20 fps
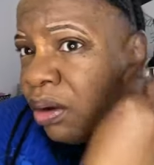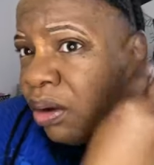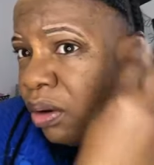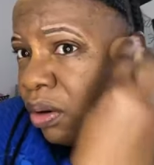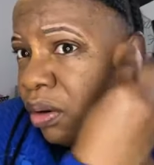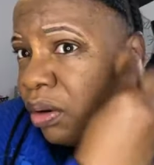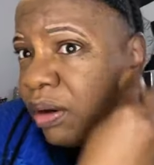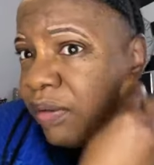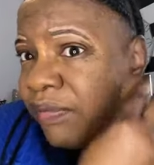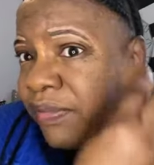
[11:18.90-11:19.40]

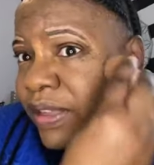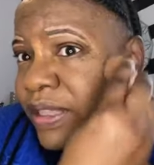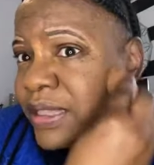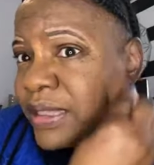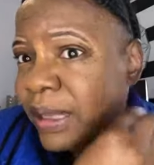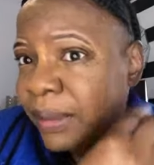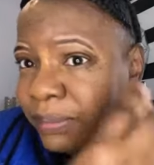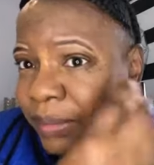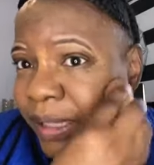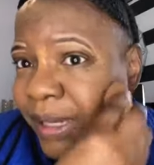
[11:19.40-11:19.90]
or if it's
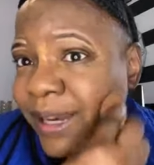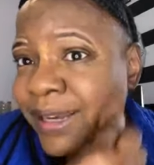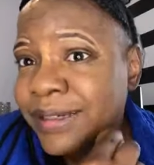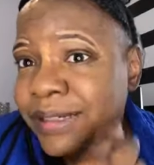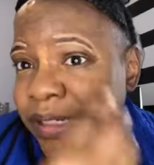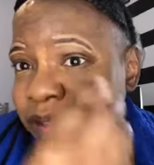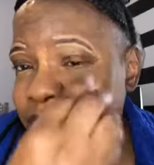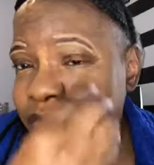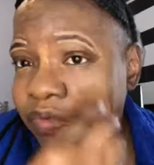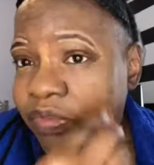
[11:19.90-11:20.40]
something that
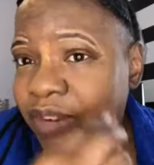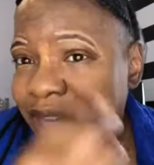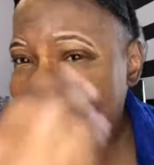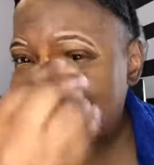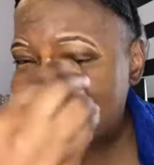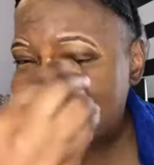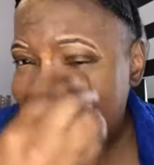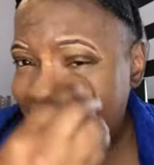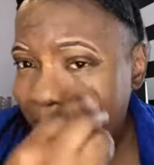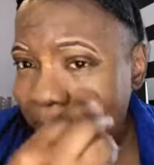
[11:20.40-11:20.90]
just
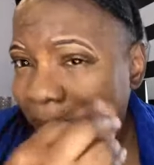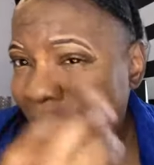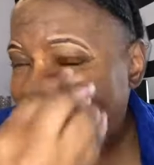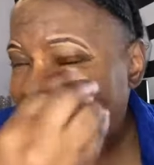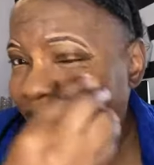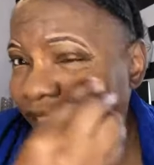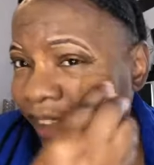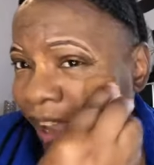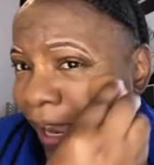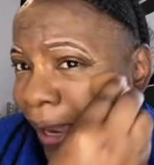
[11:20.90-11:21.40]
runs in my
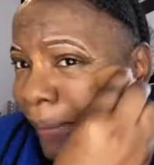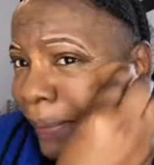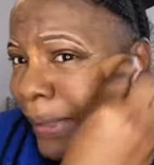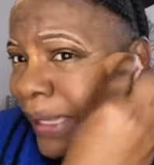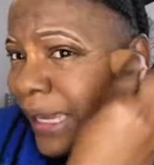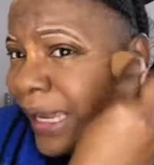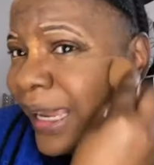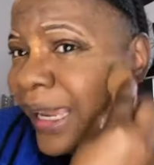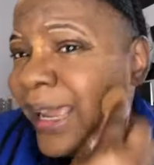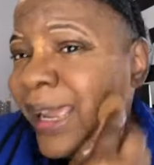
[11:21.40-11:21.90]

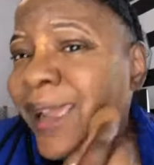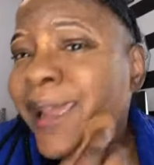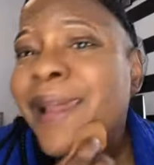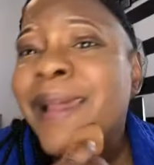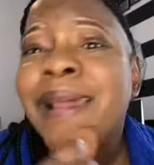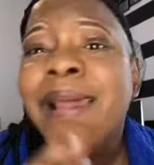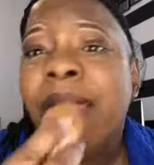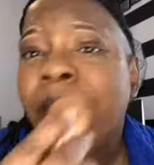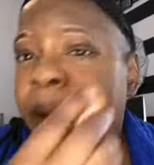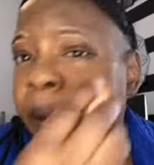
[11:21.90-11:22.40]
family,
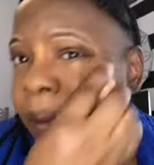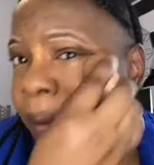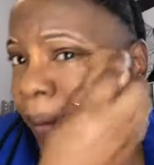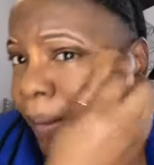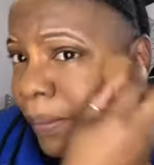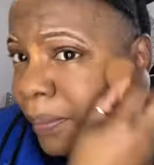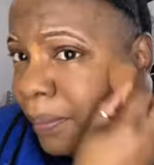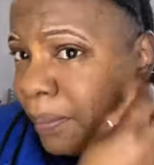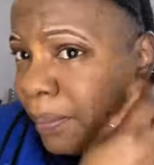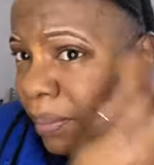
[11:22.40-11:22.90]

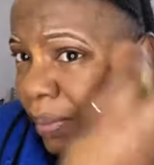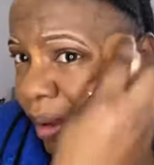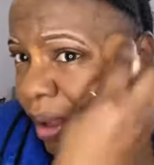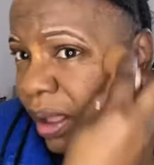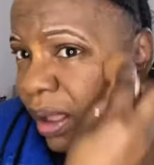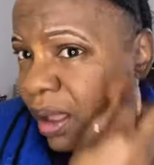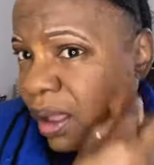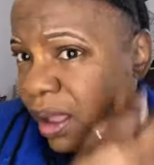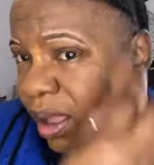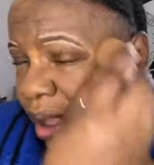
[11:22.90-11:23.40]
but